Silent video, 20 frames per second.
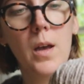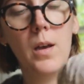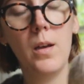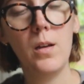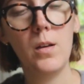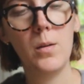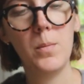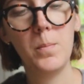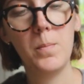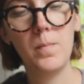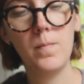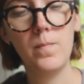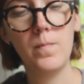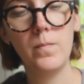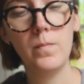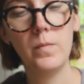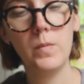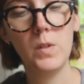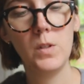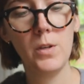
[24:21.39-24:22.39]
Um,
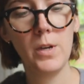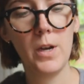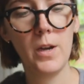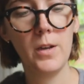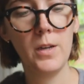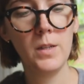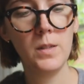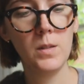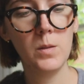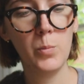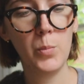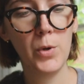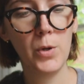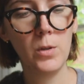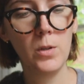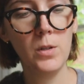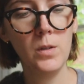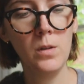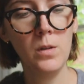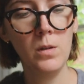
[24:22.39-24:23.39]
so yeah, it's
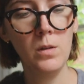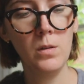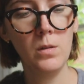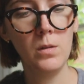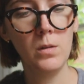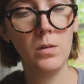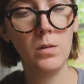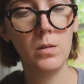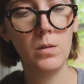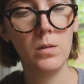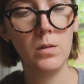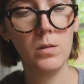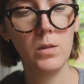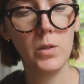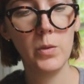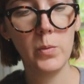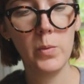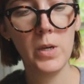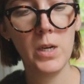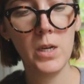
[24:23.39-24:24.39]
Brooklyn
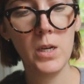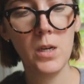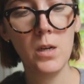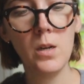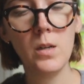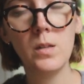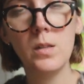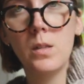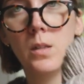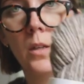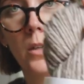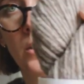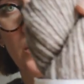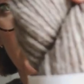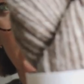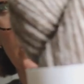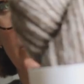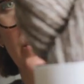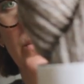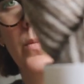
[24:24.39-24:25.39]
Tweed, it's
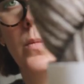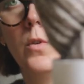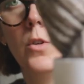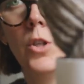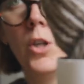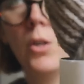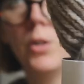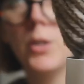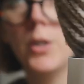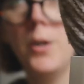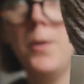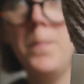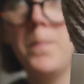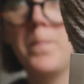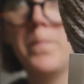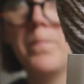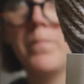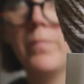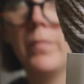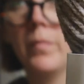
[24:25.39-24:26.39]
the Shelter,